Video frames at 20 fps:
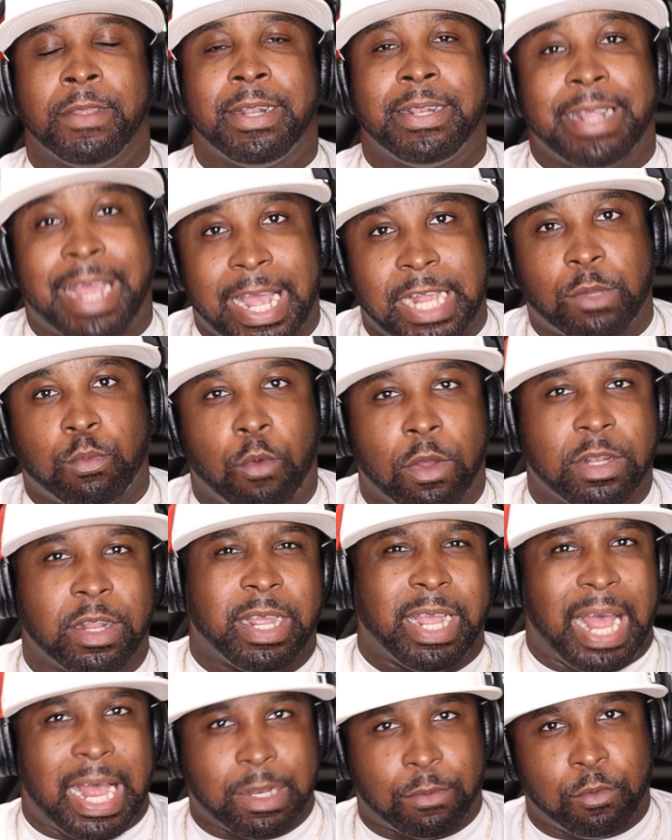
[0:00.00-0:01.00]
That's what the
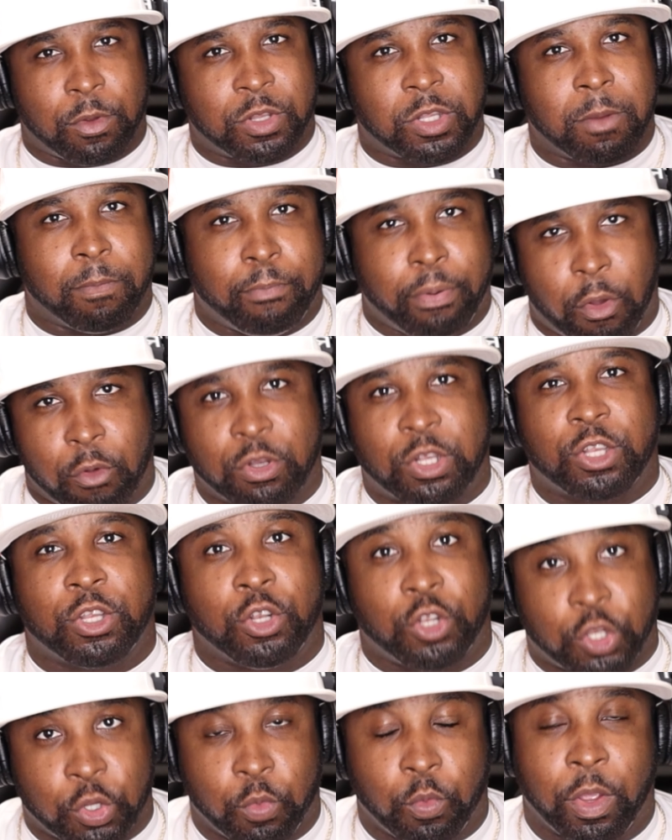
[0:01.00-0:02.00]
cops was supposed to
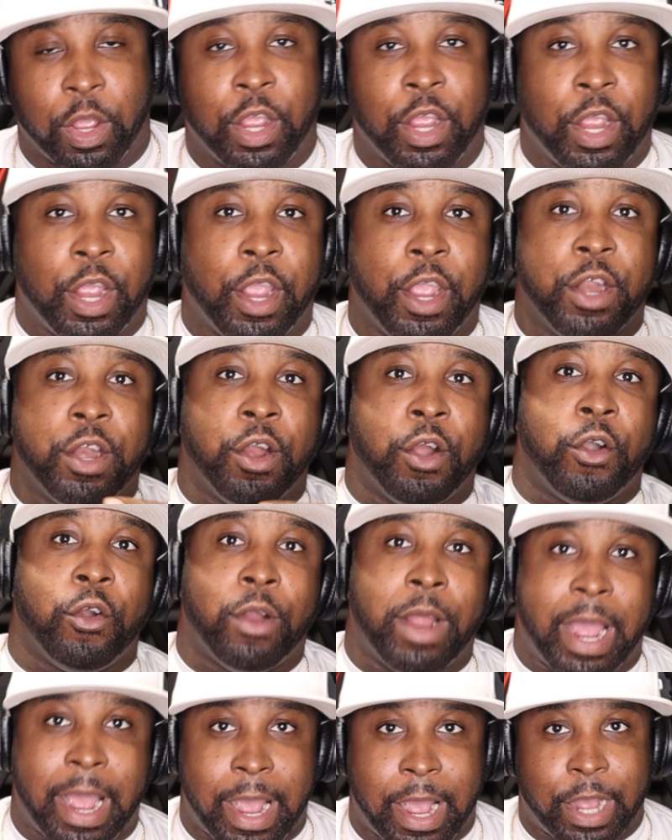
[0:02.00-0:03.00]
do in
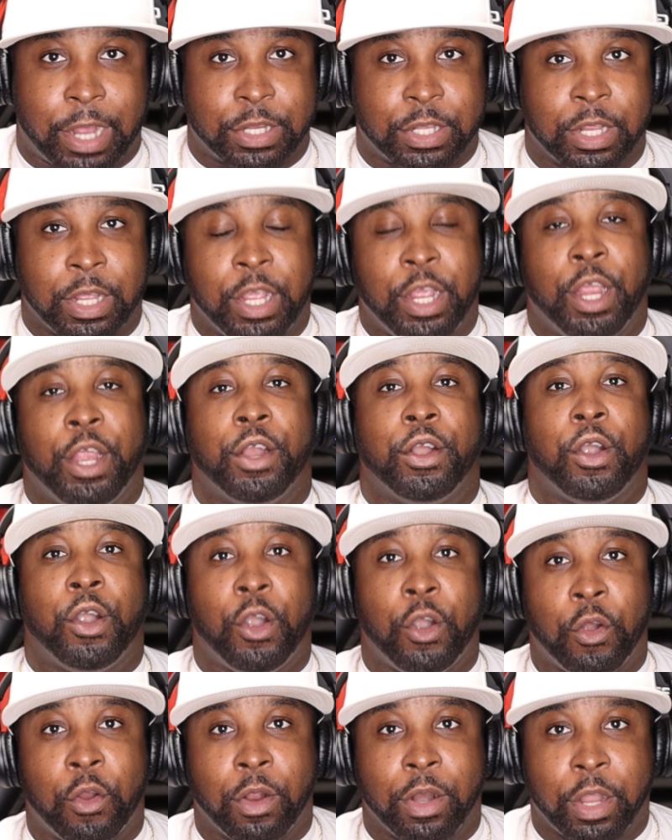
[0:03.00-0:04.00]
her eyes and
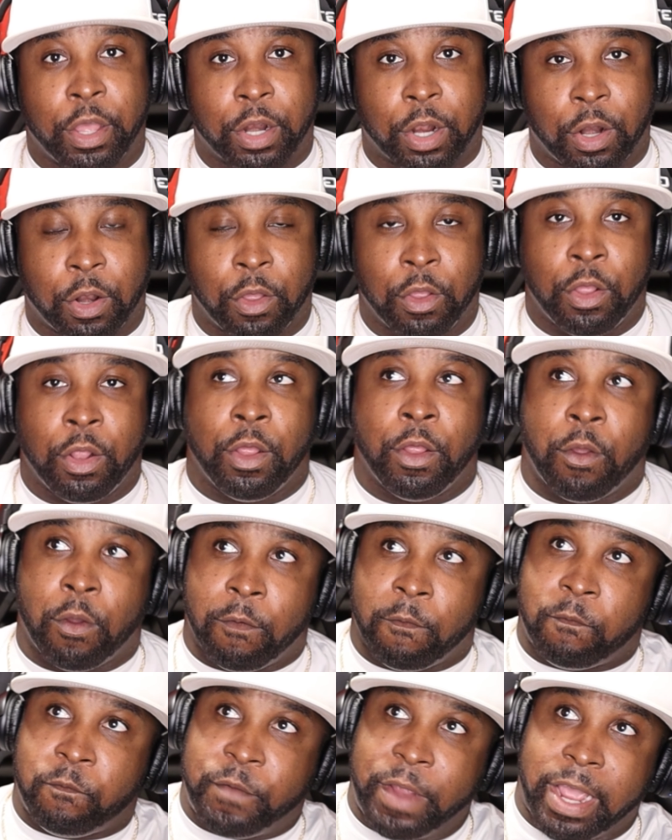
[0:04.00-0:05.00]
her little
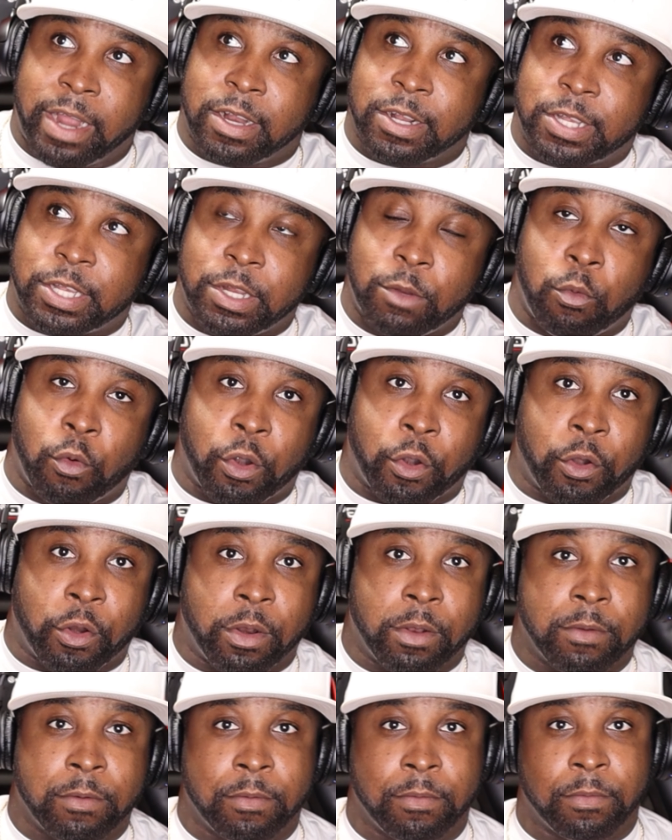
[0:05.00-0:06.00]
fantasy
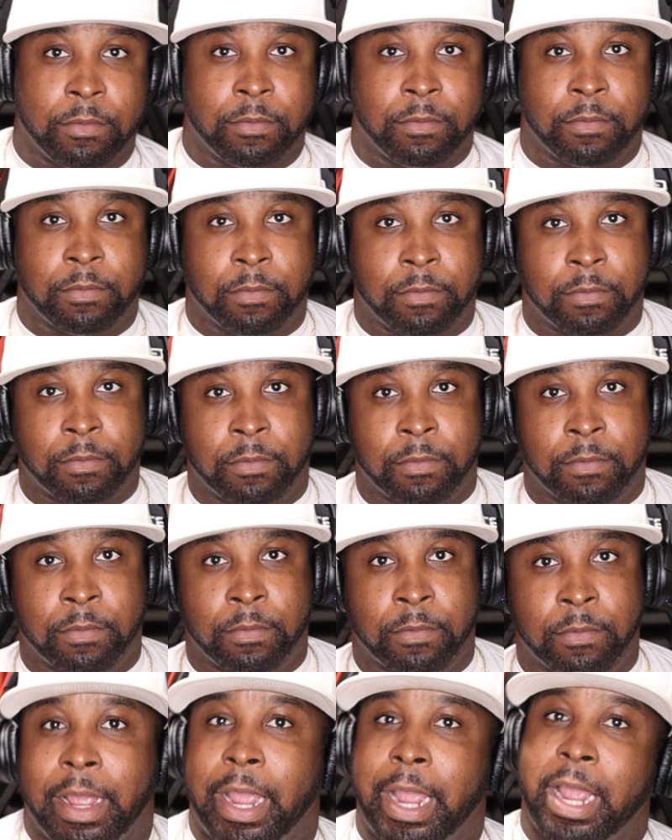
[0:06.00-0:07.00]
world.
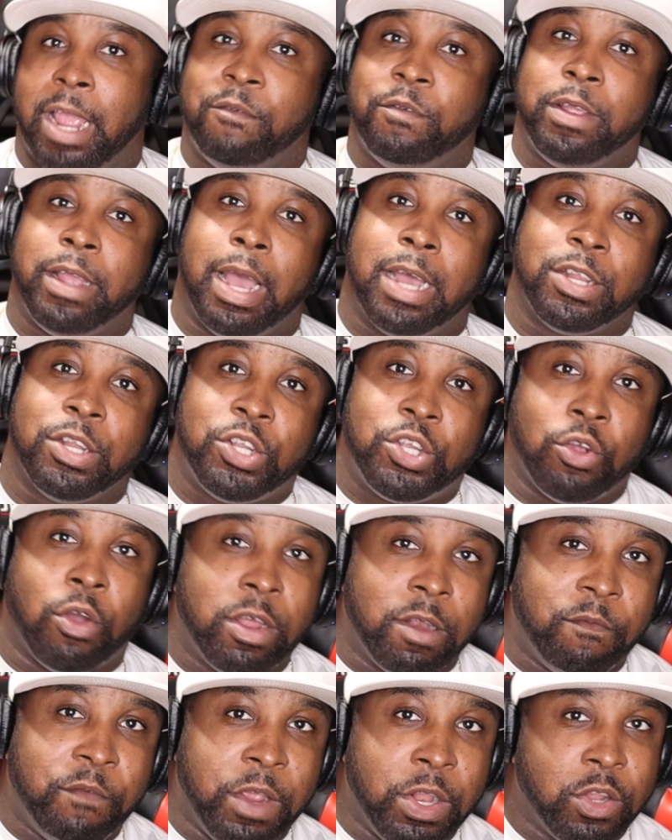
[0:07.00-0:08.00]
Hey, if you guys
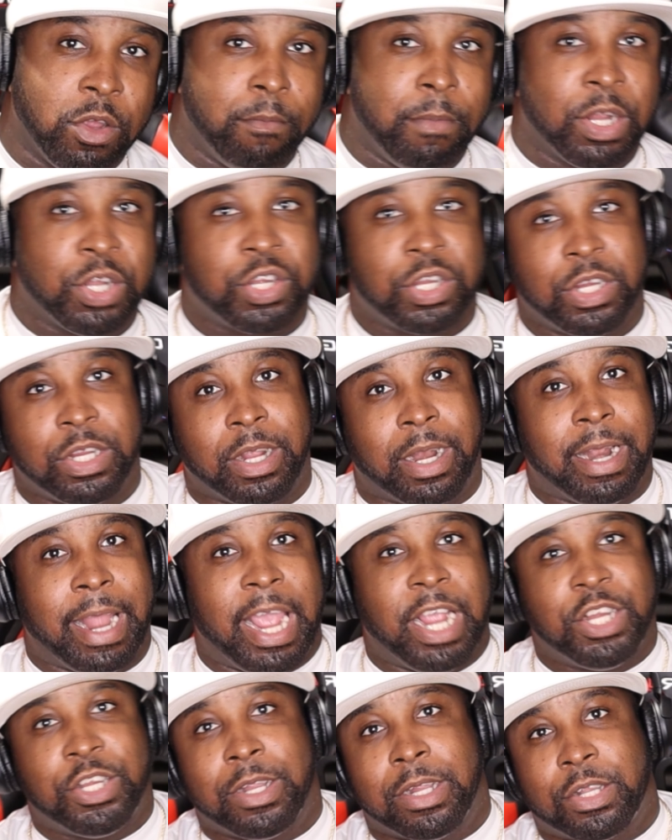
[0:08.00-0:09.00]
enjoyed the video, make sure you
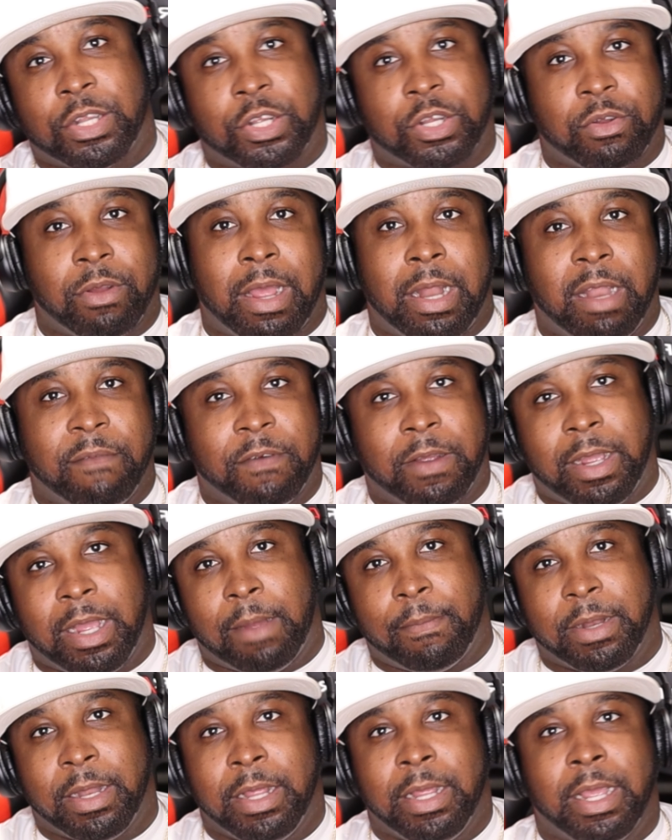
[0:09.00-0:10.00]
like, share, subscribe, leave a
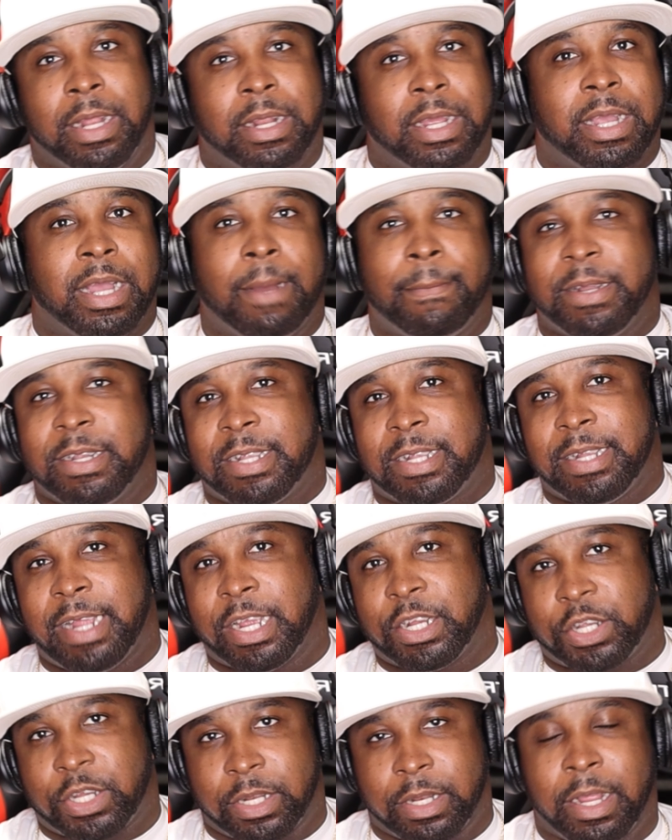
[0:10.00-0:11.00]
comment in the comment
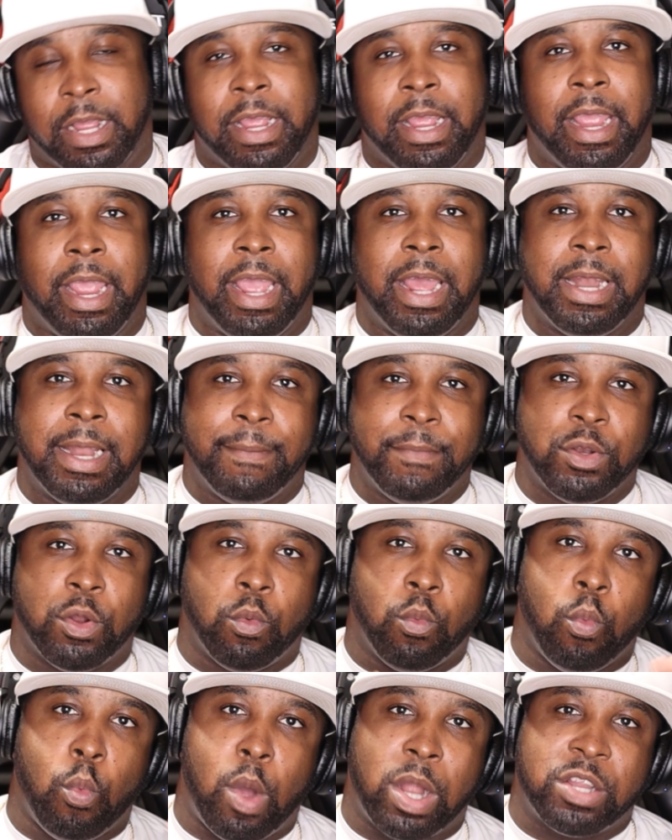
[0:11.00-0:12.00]
section. And let me know
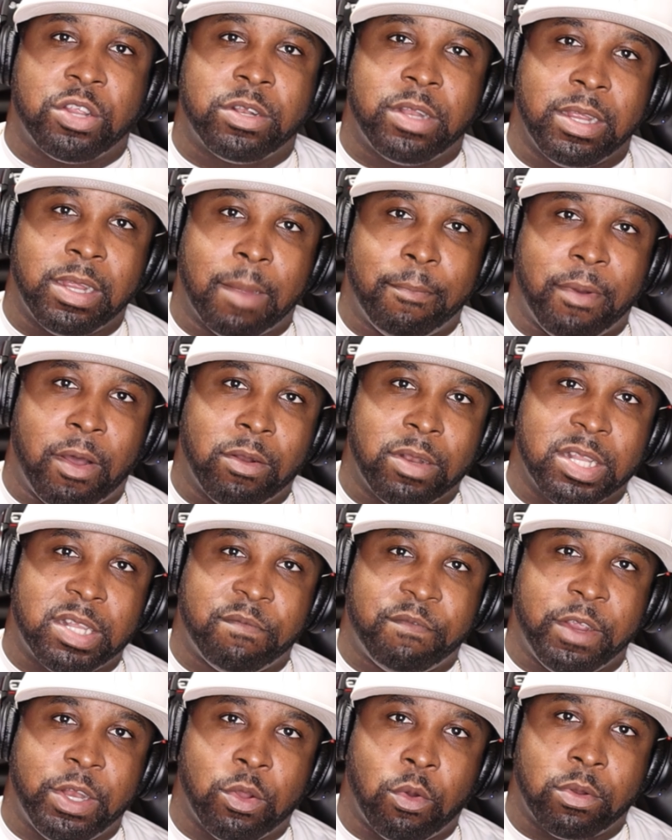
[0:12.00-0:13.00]
what you think about this
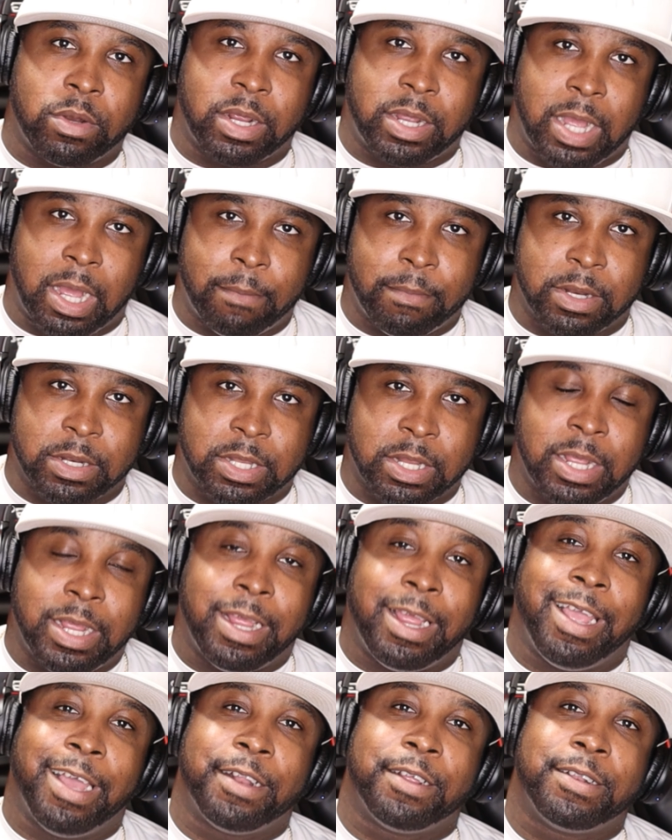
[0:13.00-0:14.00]
video in the comments.
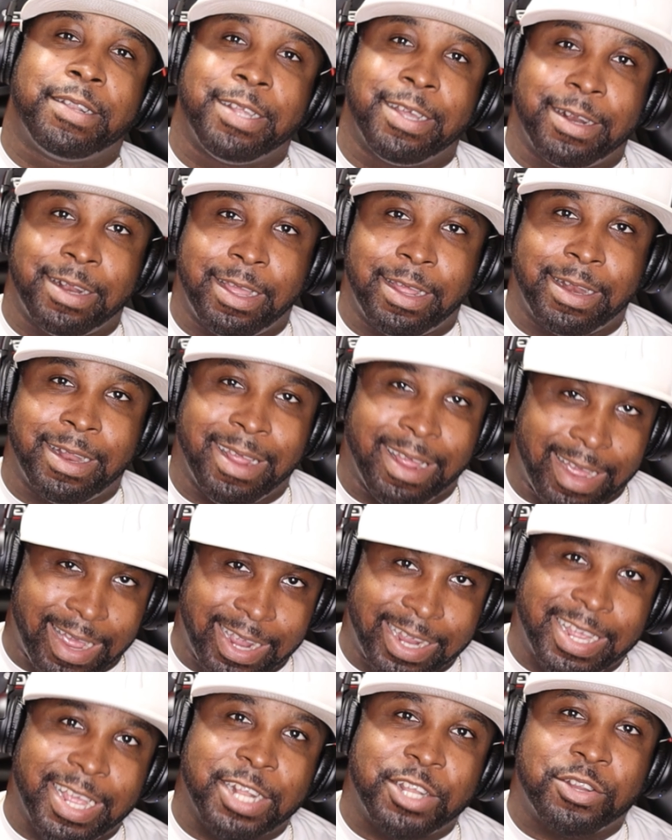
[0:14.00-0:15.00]
And until then,
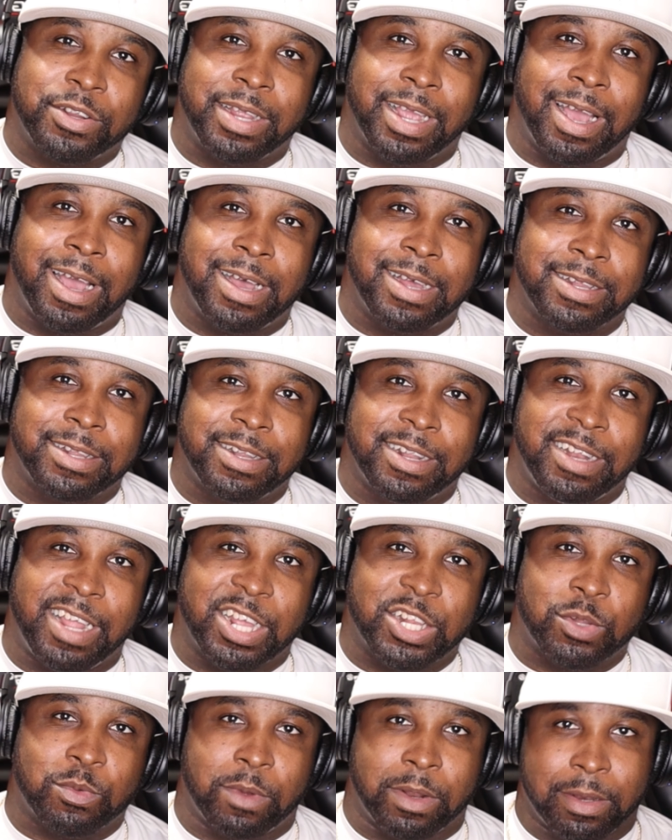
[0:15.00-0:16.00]
I'll catch you guys in the
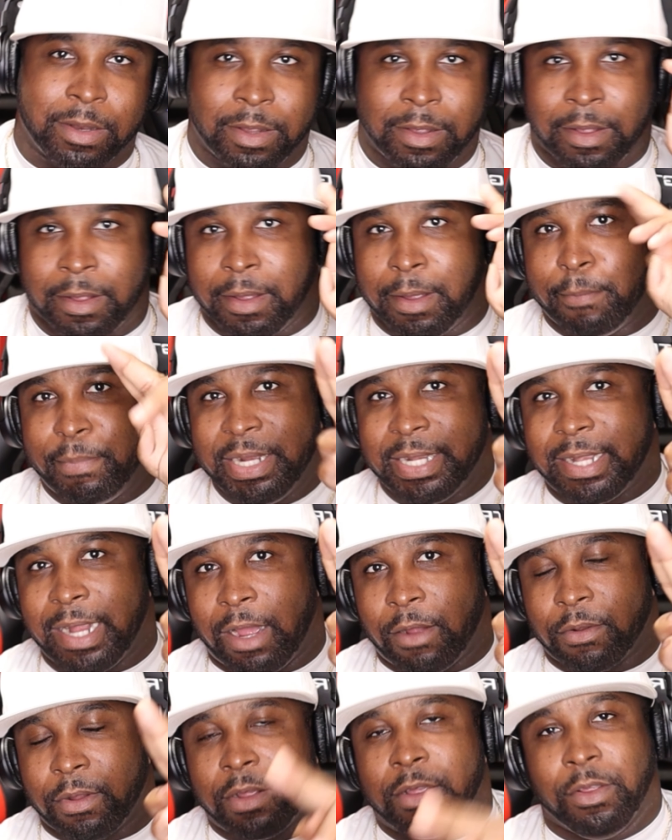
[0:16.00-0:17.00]
next one. Peace
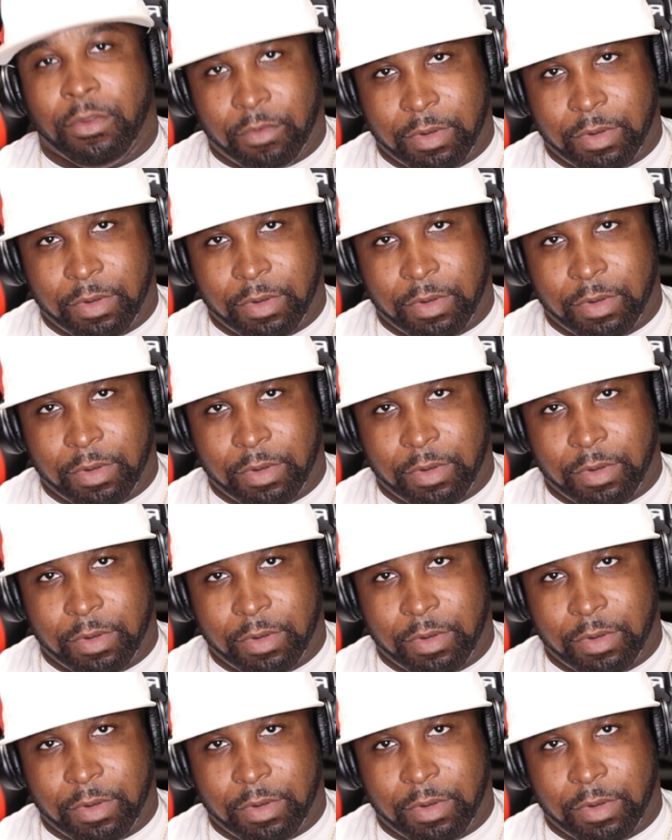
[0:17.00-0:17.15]
out.